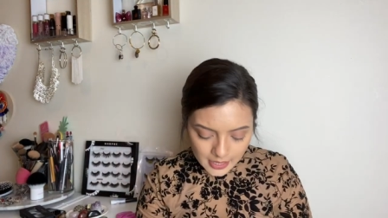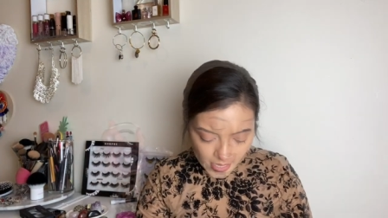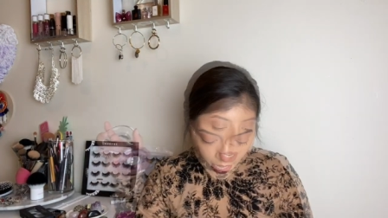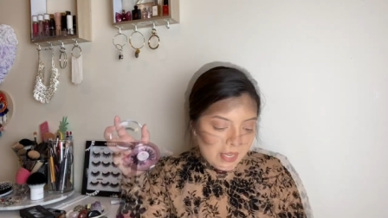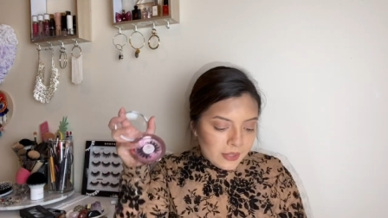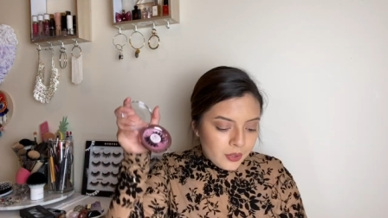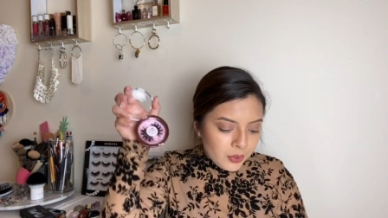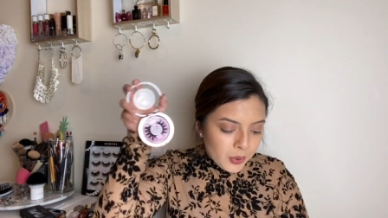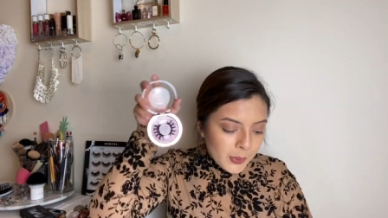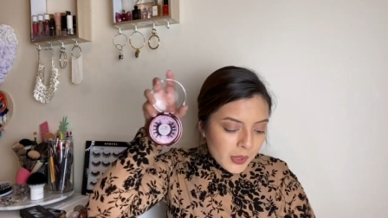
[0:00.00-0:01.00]
Okay, I
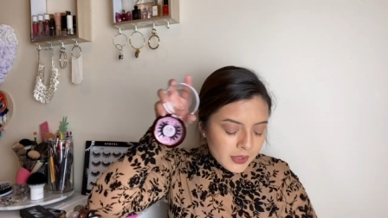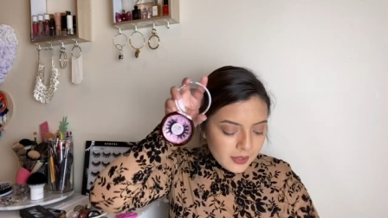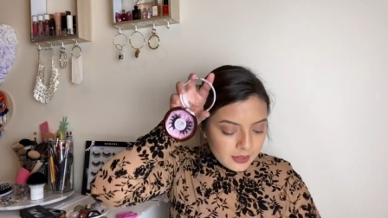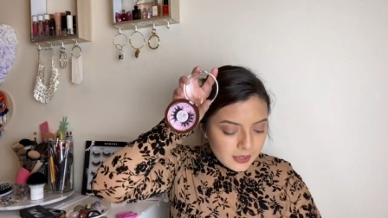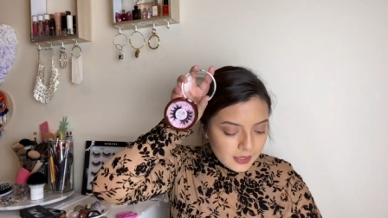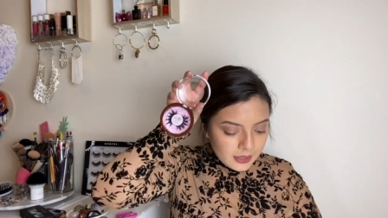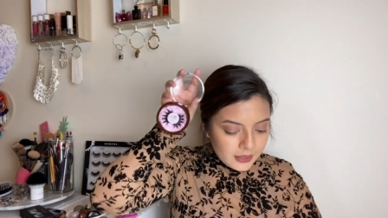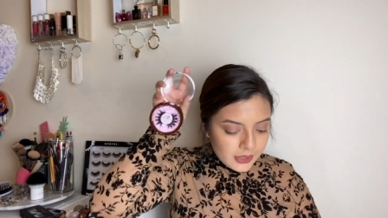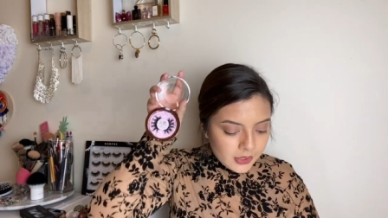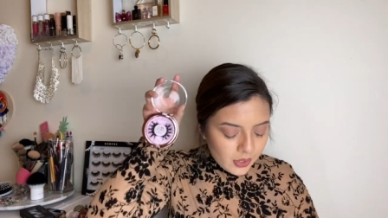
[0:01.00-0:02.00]
do want to say that
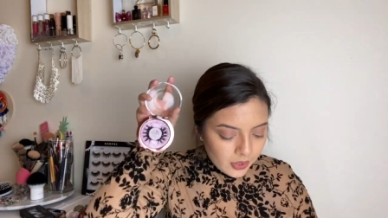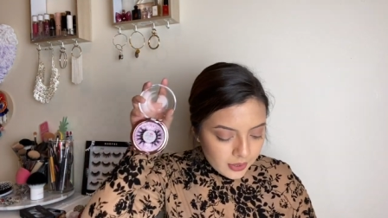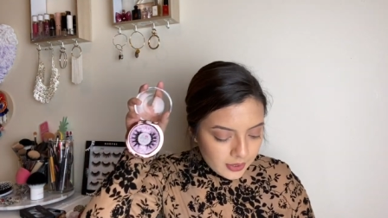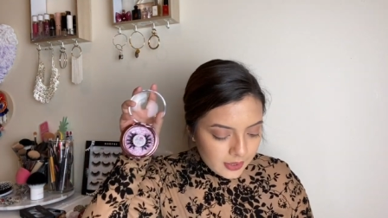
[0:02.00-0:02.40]
these are the,